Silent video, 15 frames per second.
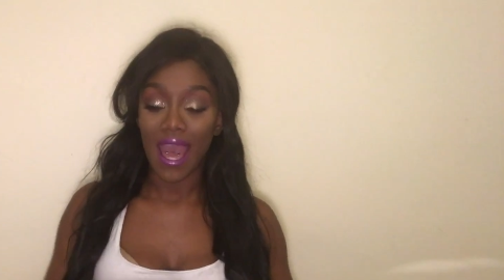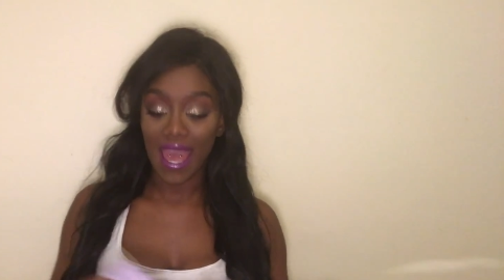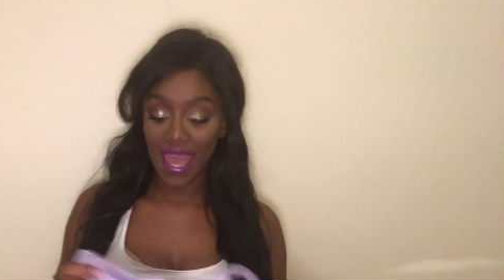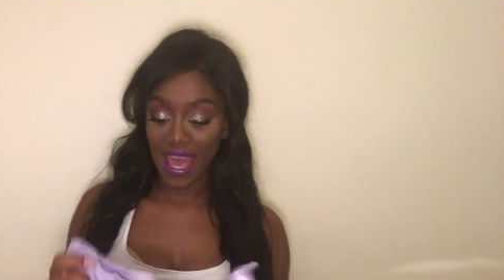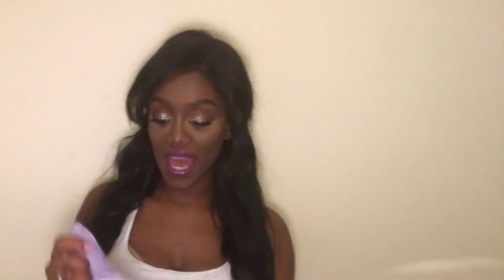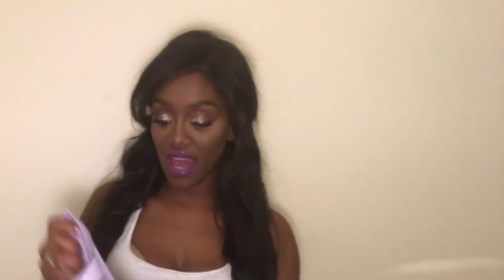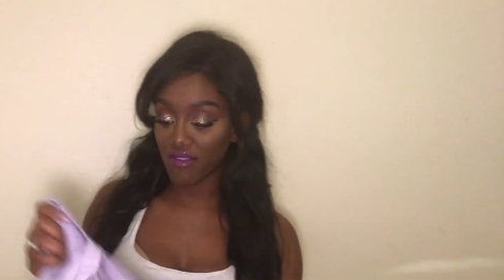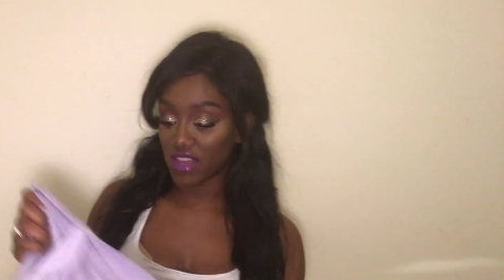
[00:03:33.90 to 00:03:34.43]
I
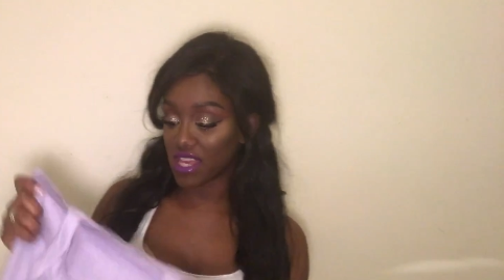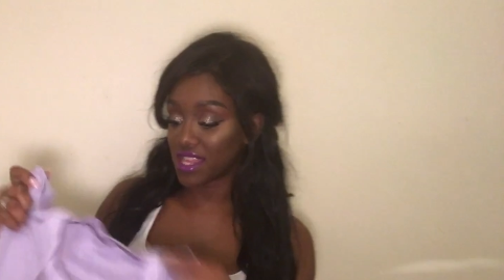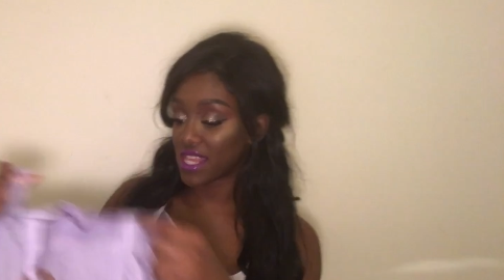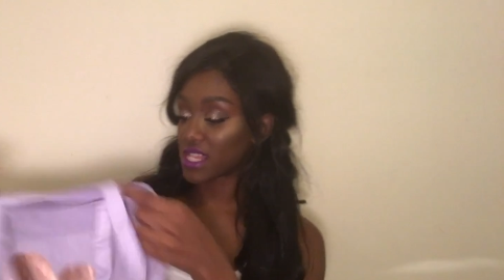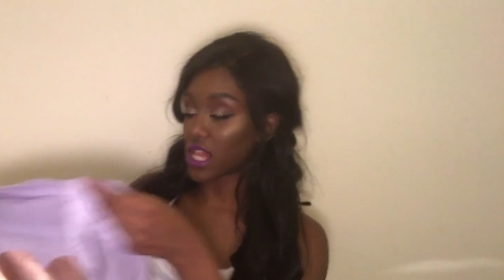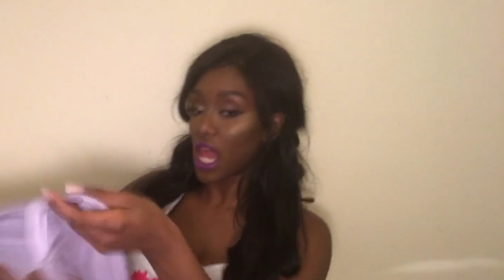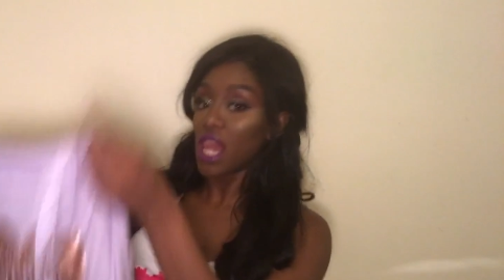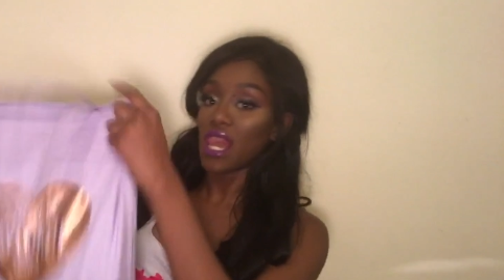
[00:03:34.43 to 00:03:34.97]
have in
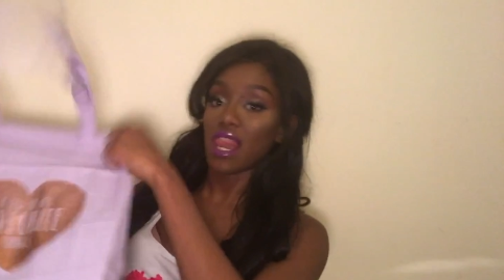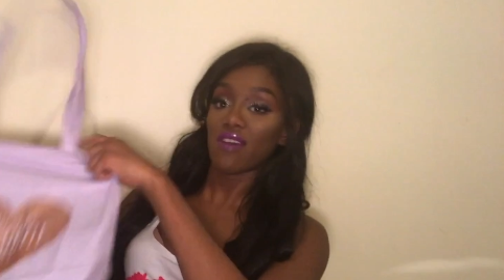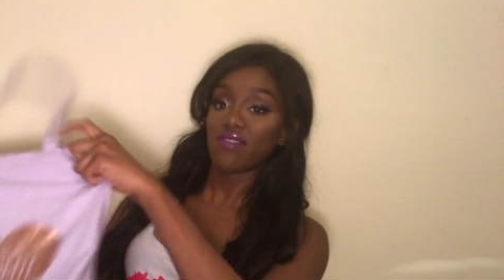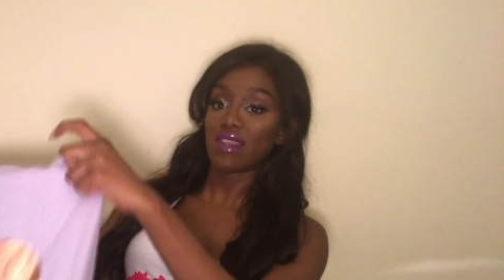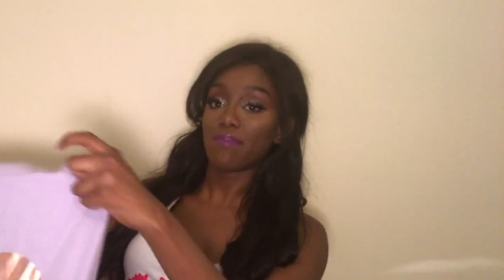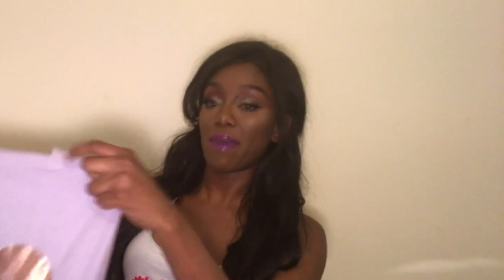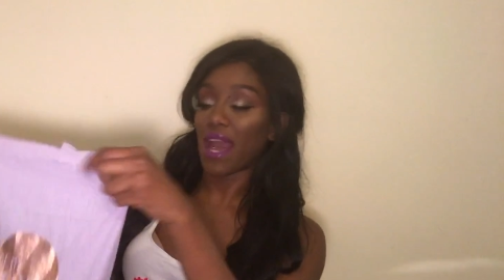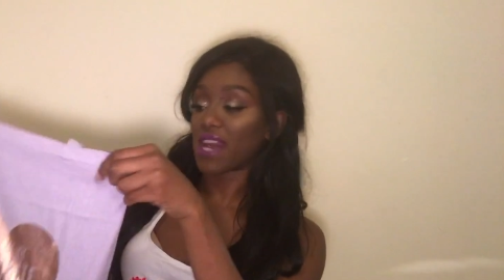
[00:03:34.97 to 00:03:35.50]
this
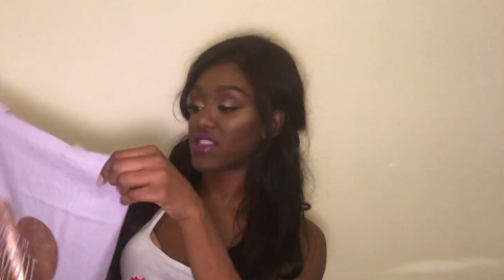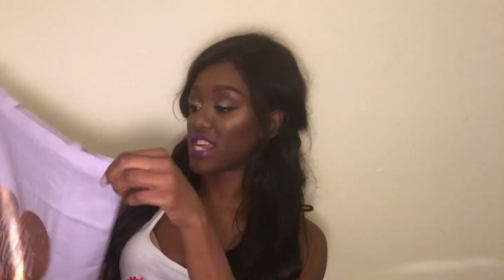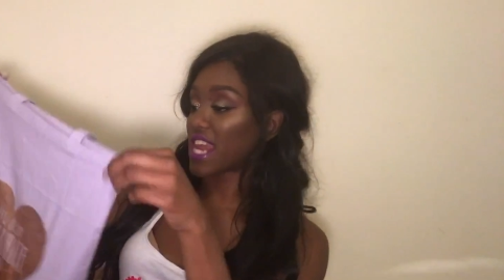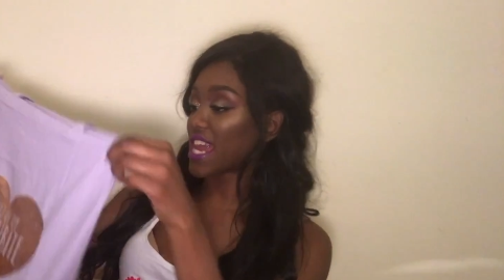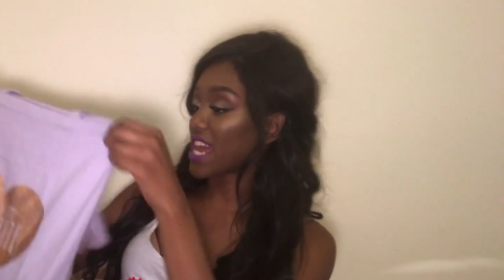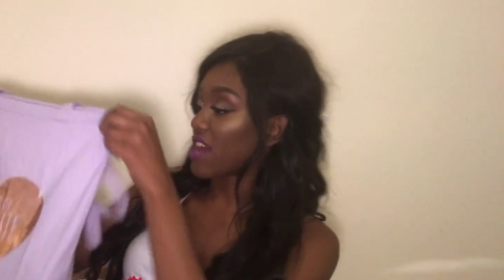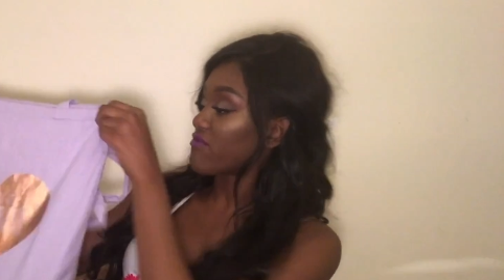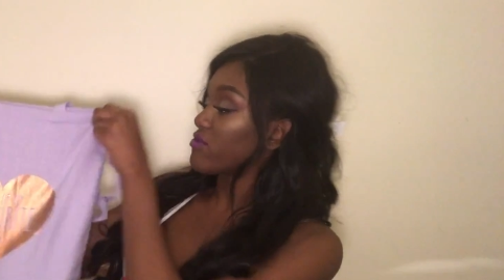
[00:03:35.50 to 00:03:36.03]
lovely bag that
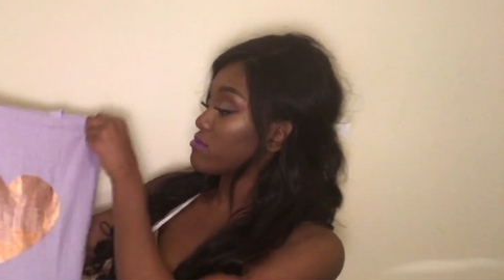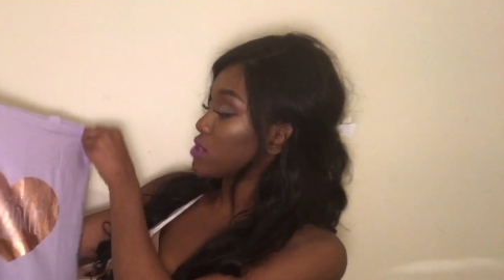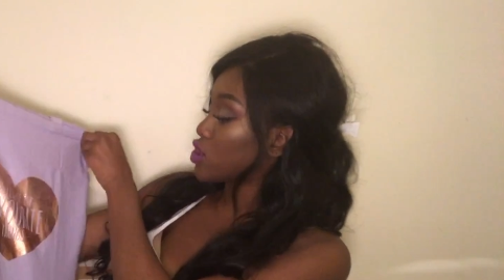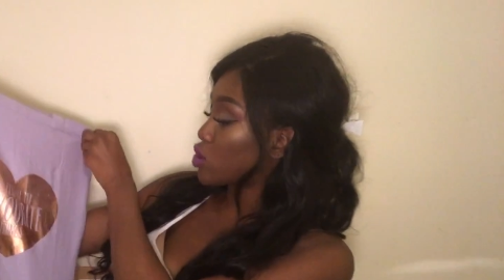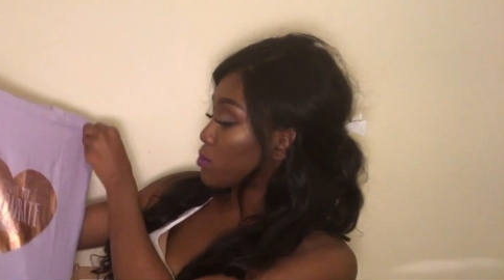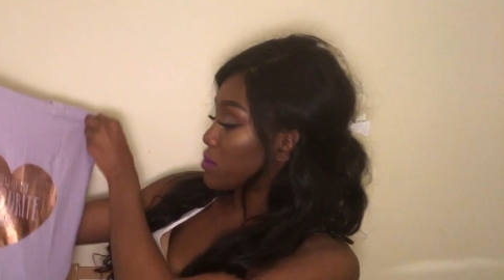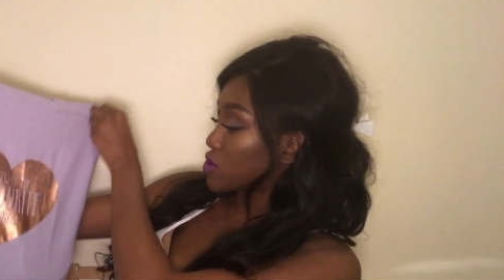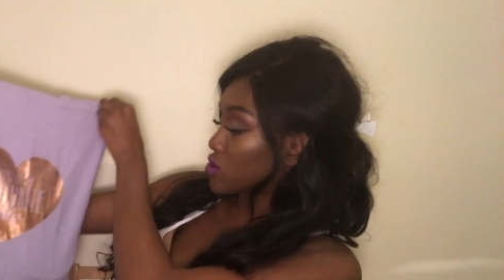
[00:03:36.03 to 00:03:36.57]
I got from
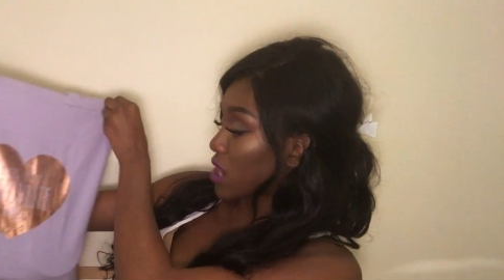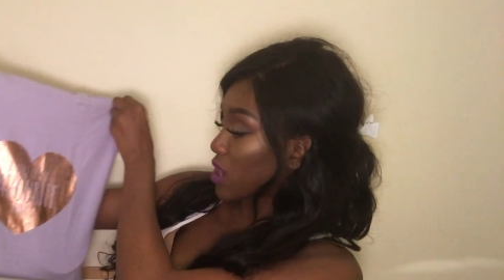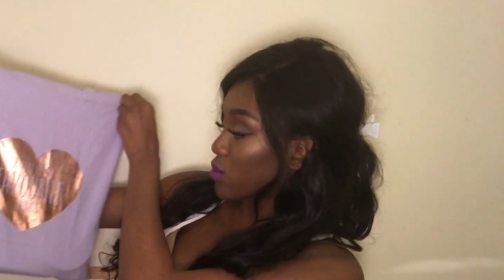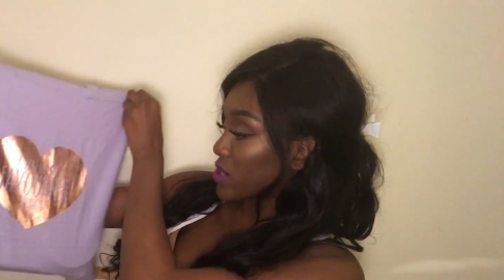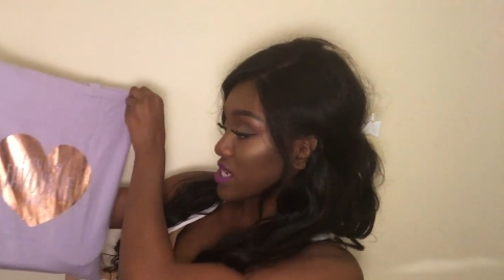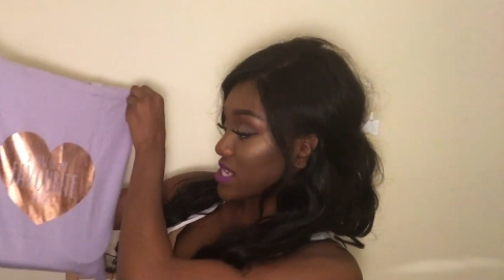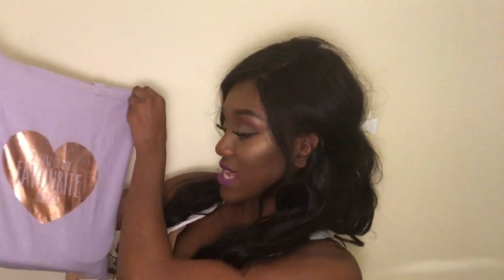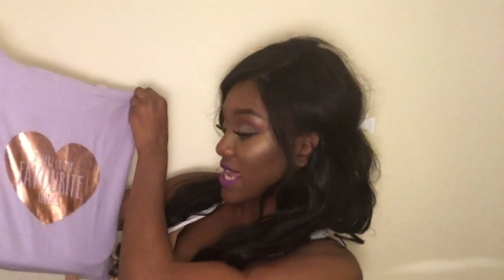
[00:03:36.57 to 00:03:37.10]
Superdrug,
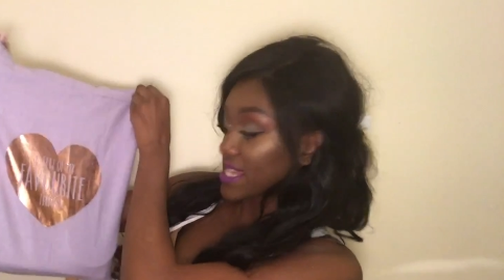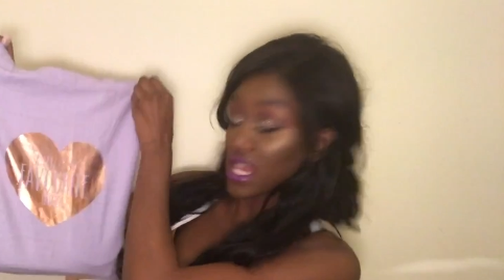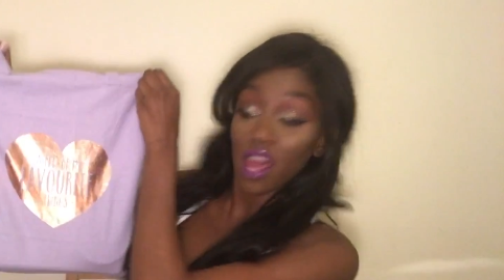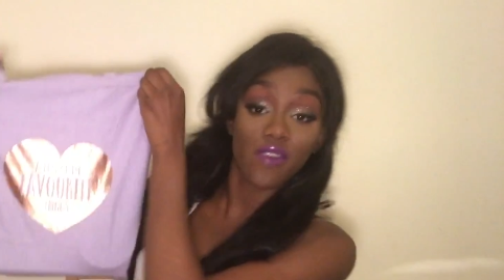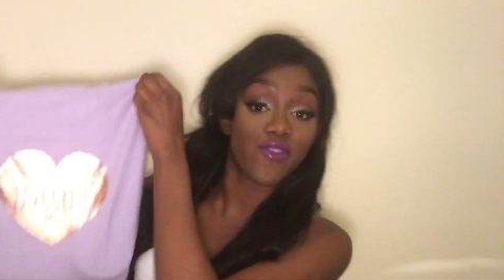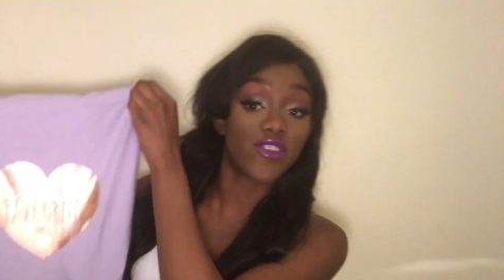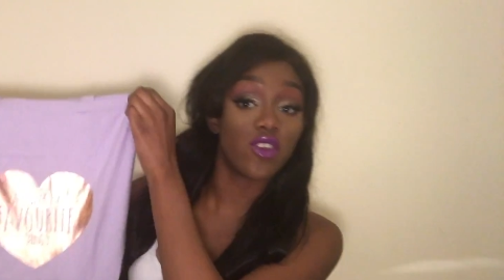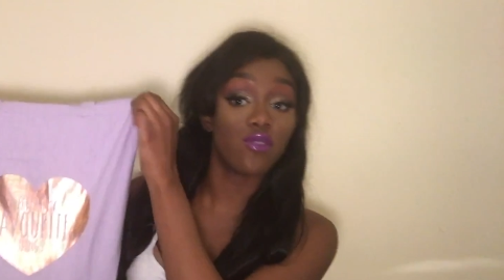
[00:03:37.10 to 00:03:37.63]
which says
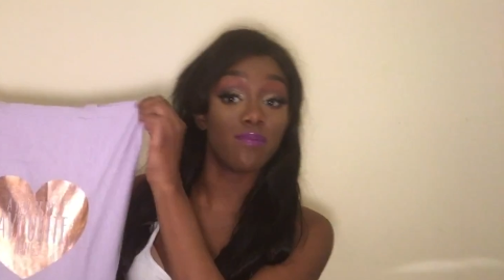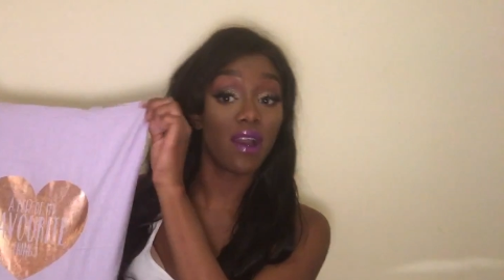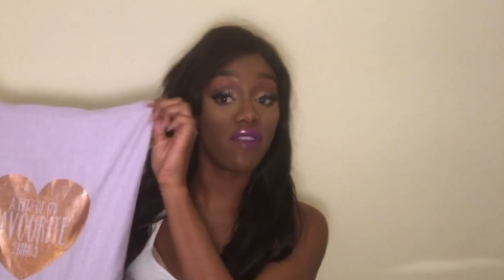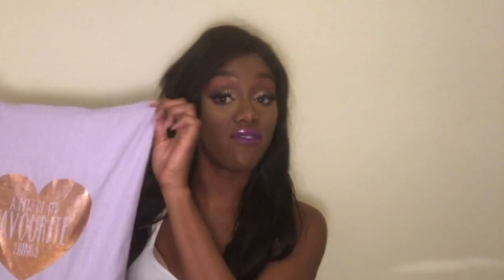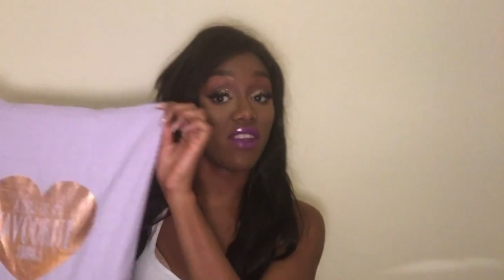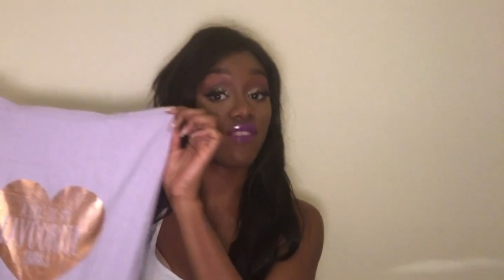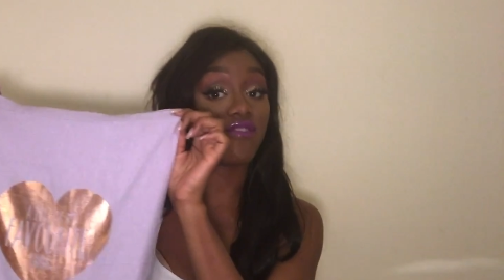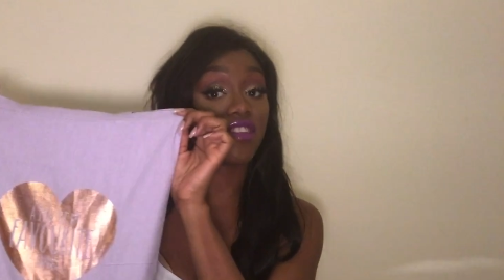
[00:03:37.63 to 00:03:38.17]
a few of my
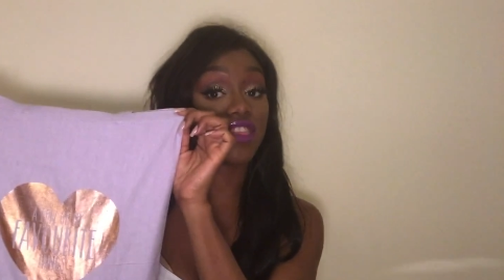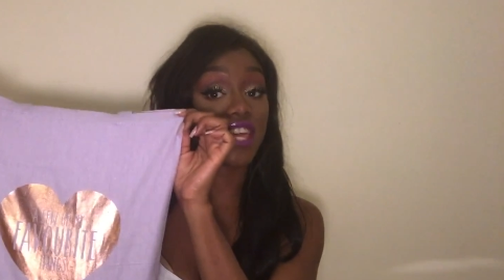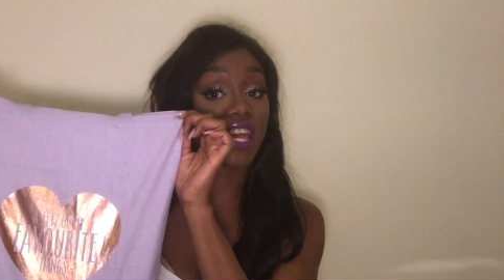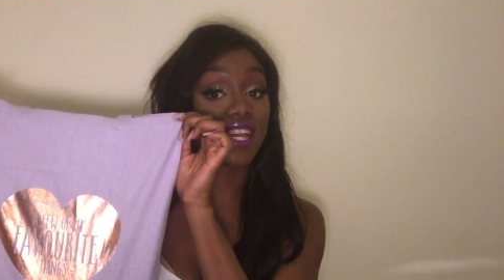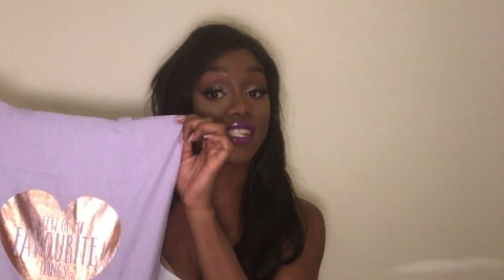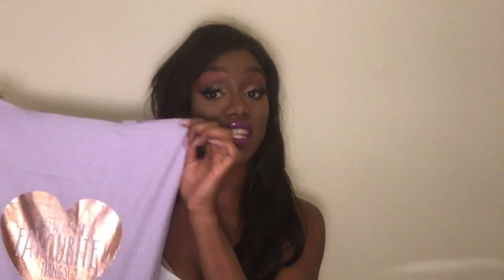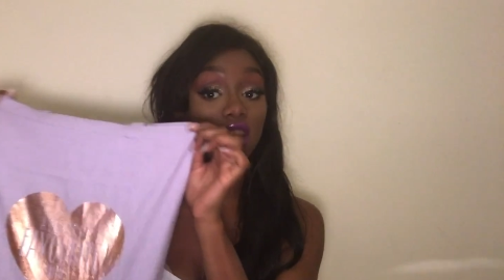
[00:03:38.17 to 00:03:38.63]
favorite things.